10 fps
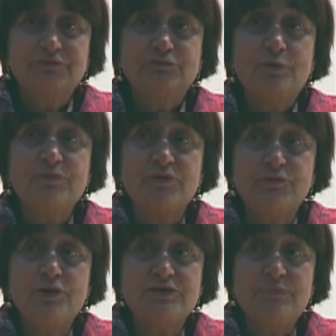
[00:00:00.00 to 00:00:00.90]
from,
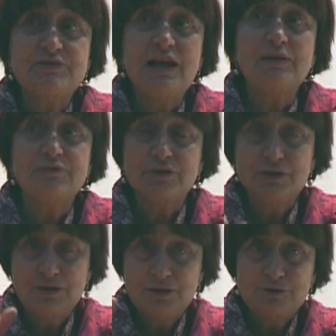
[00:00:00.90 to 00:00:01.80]
for themselves
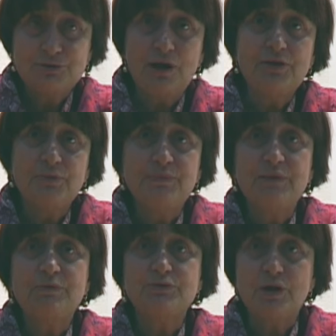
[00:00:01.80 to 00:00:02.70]
to other
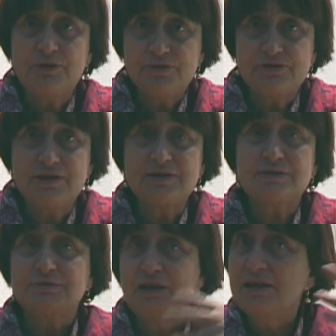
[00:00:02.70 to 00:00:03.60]
people, to other things,
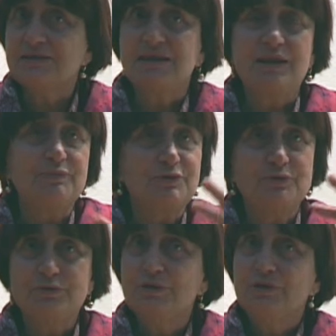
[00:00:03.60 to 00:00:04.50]
to landscape, to
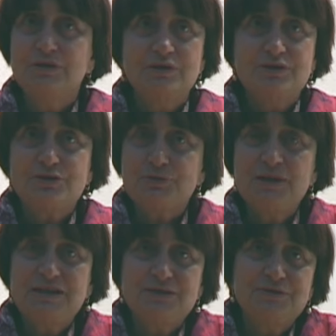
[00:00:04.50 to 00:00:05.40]

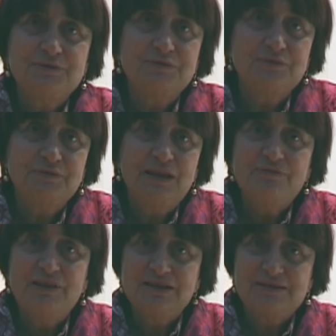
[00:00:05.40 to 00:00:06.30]
street, to
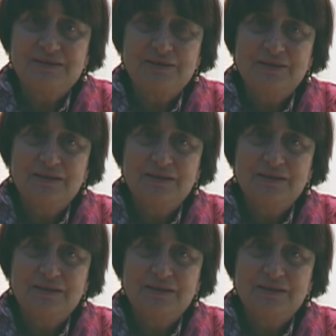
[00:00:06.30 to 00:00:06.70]
events,